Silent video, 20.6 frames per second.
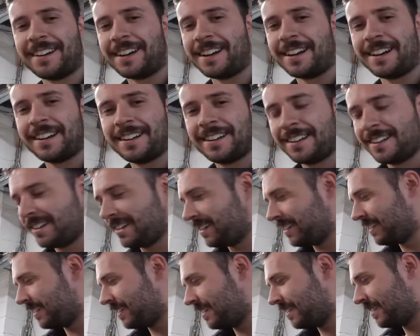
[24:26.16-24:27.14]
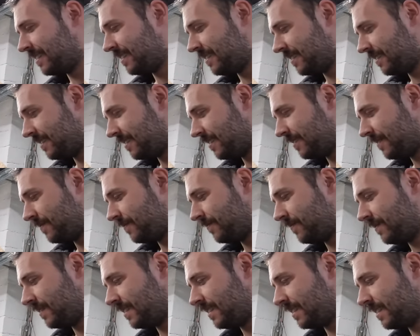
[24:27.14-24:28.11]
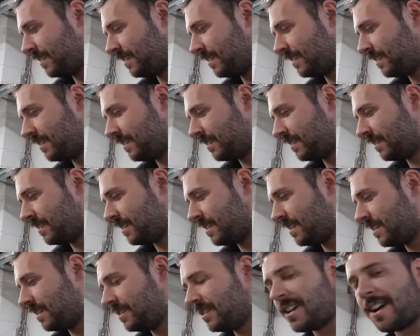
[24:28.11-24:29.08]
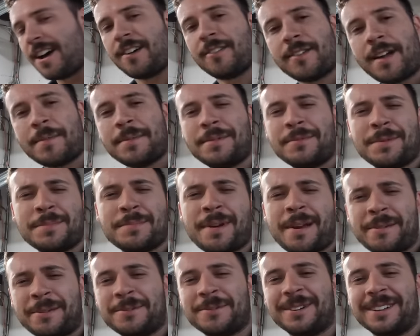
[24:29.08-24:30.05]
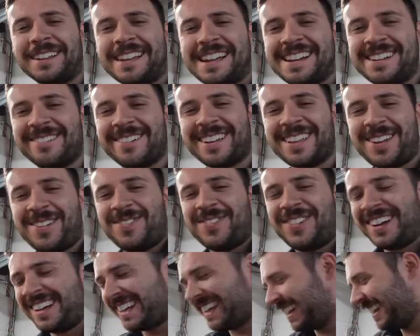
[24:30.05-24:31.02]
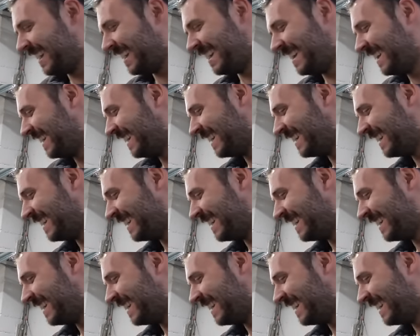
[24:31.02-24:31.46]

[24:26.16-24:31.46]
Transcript: And, and to put money into the Saginaw doesn't make any sense. No, I mean, we probably will anyway. probably,